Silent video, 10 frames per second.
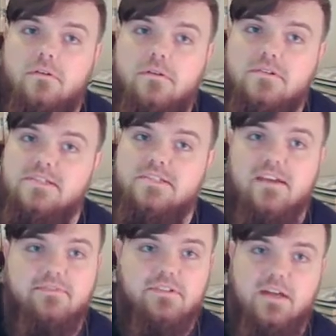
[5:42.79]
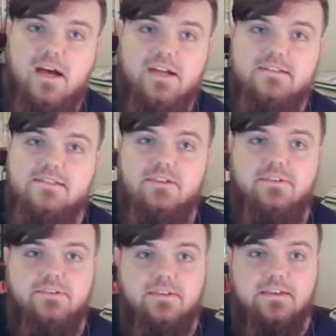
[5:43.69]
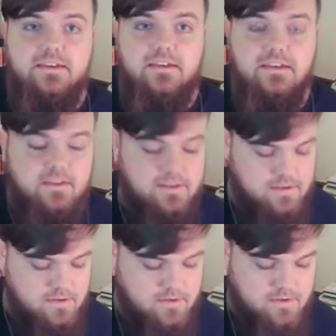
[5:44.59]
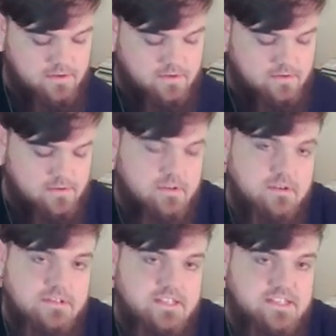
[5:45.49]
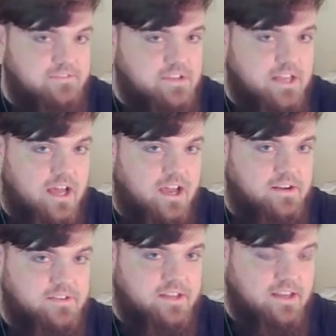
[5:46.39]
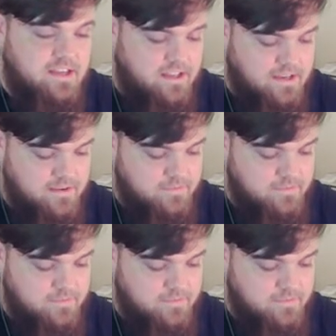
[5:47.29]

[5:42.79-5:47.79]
7, 9, 10 on the E, 7, 9 on the A,